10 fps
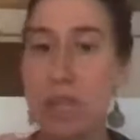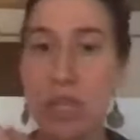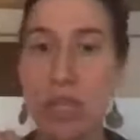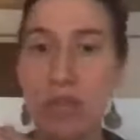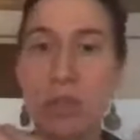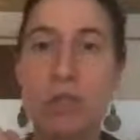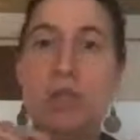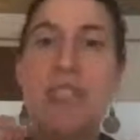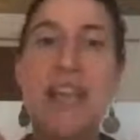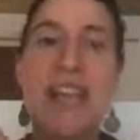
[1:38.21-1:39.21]
in
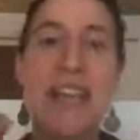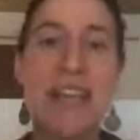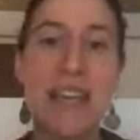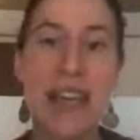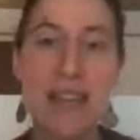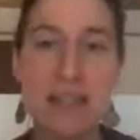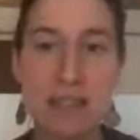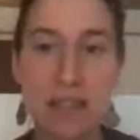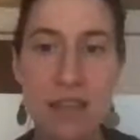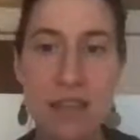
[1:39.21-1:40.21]
relationship to
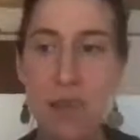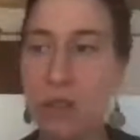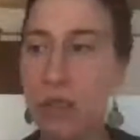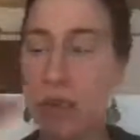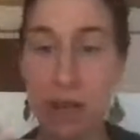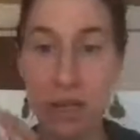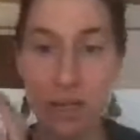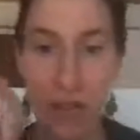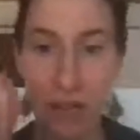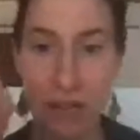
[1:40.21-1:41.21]
saying yes
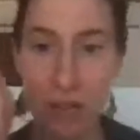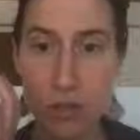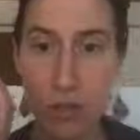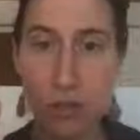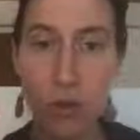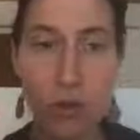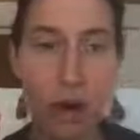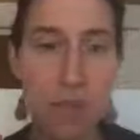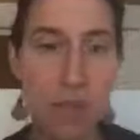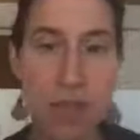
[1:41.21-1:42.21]
to a container,
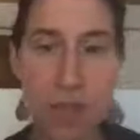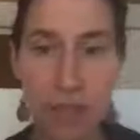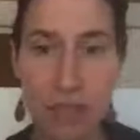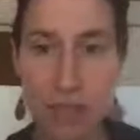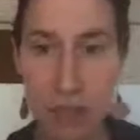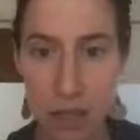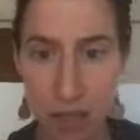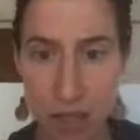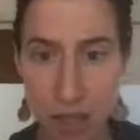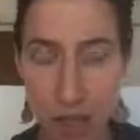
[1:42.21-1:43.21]
so a program
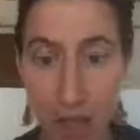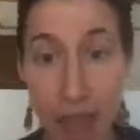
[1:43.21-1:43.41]
that